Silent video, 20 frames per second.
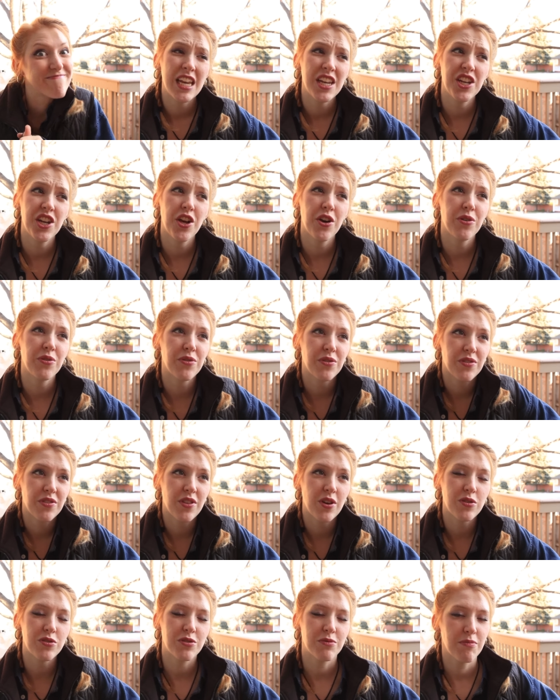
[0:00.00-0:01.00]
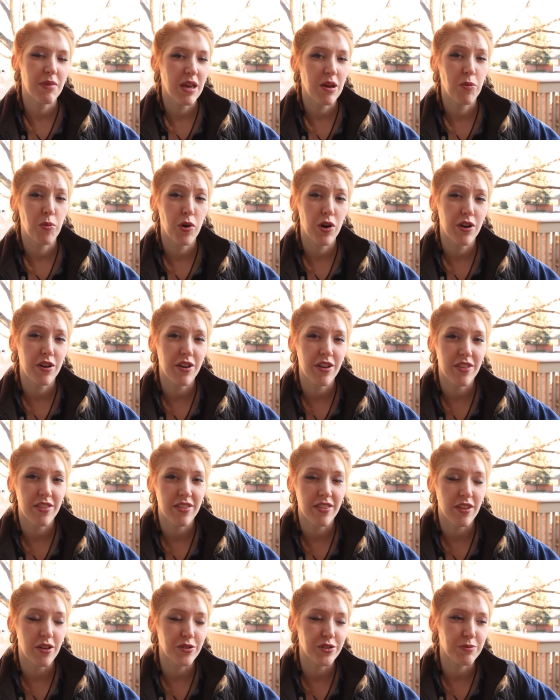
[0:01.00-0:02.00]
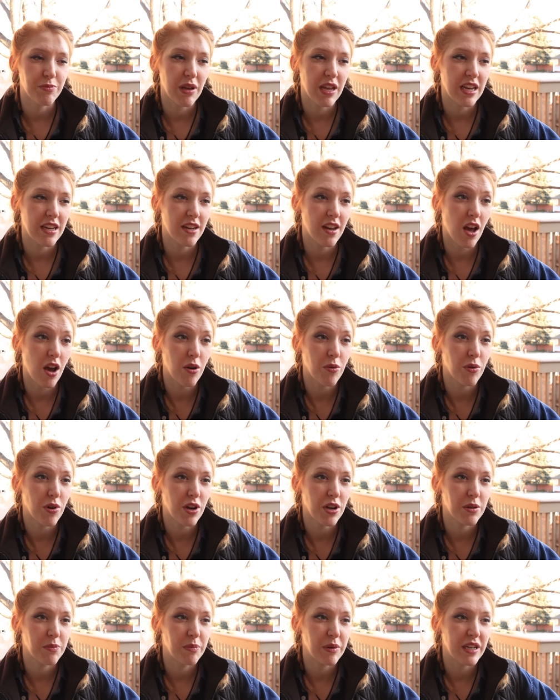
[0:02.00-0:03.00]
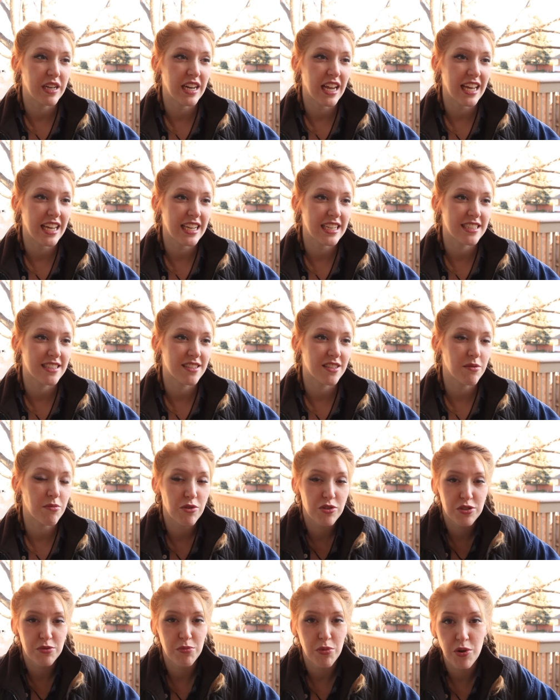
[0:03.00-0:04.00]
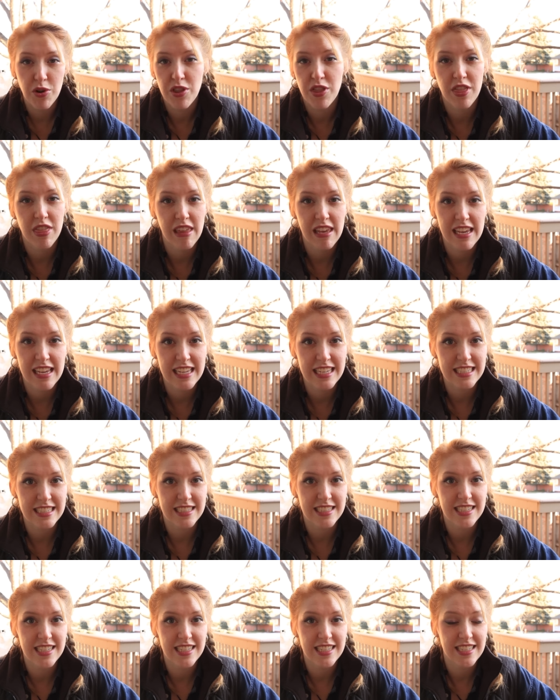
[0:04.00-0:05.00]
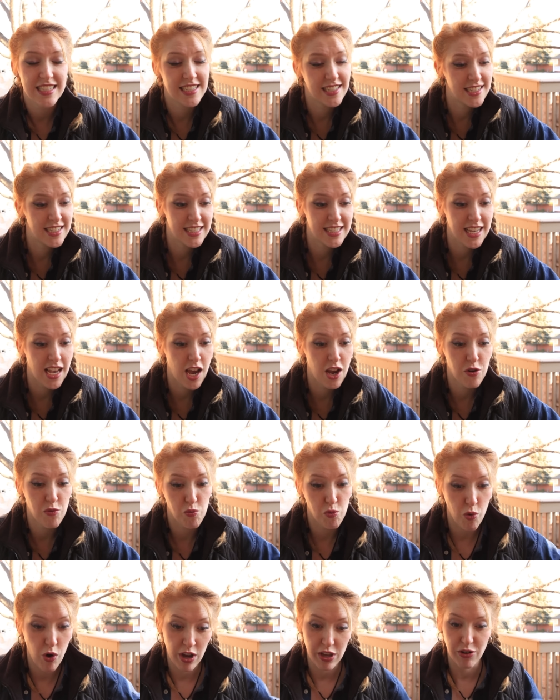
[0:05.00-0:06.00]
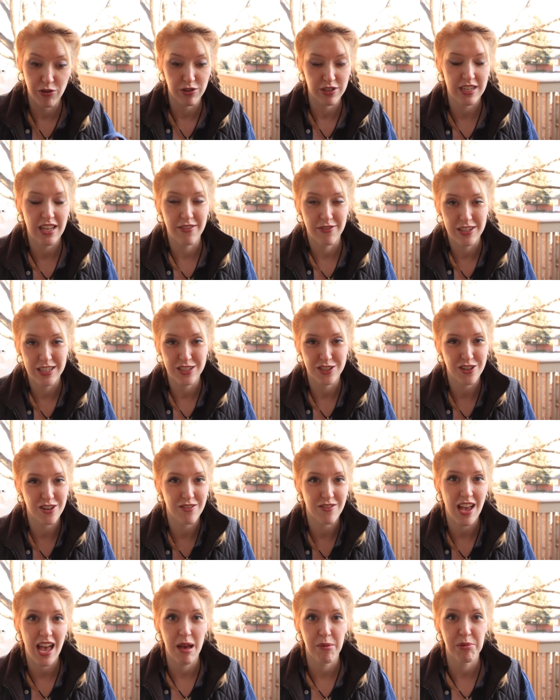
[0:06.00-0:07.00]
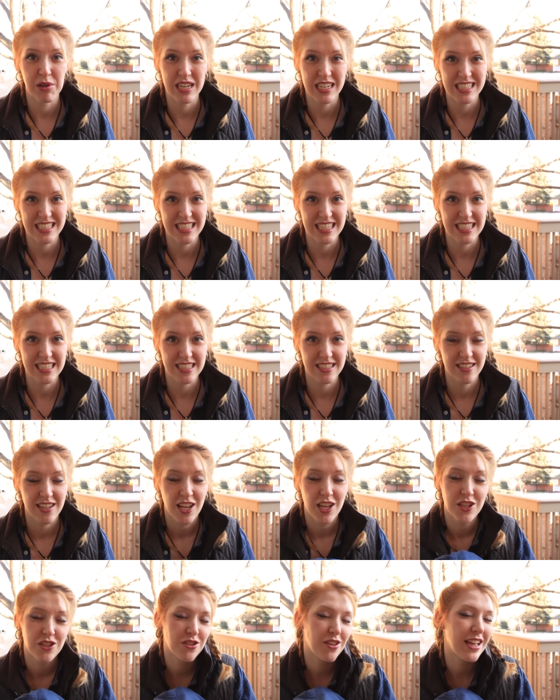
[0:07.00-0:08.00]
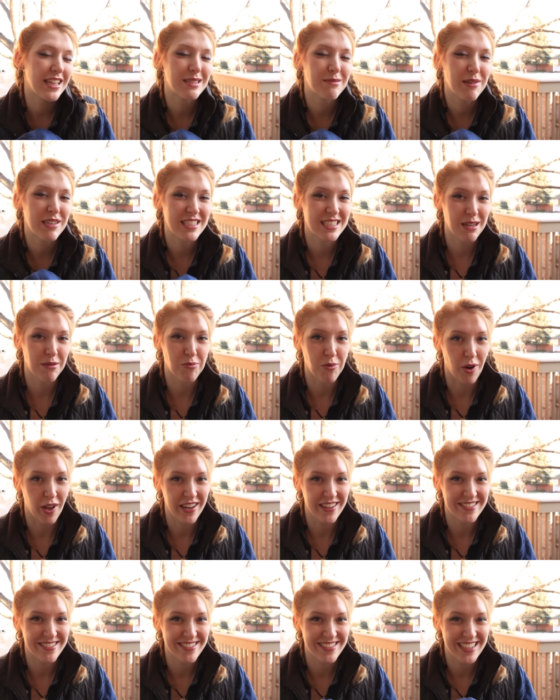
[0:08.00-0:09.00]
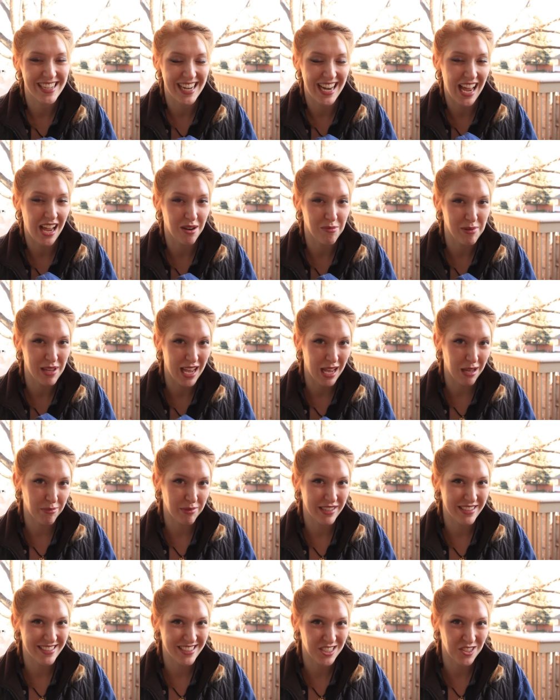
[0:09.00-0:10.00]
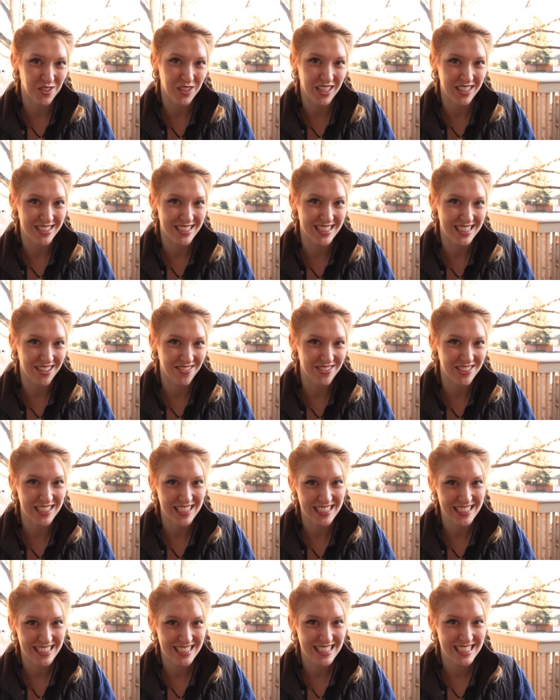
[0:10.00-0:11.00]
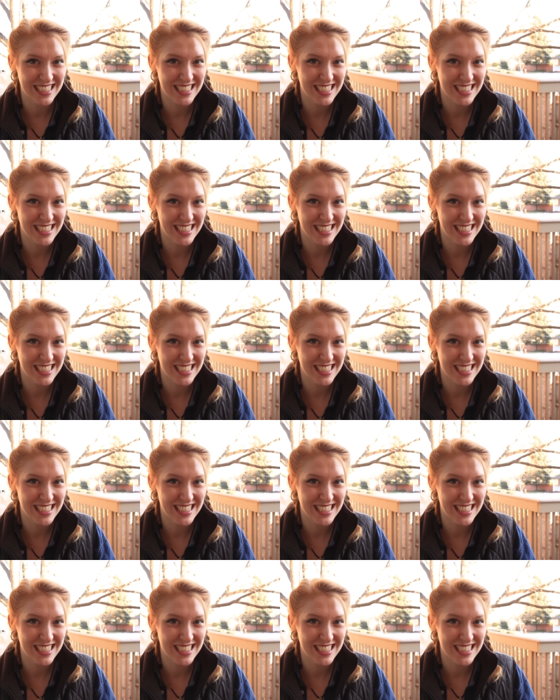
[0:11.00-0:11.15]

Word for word: And you know, those may work and those may not work, but I guess the most important thing is to decide what your definition of happiness is. So that's my step one in how to be happy in 2017.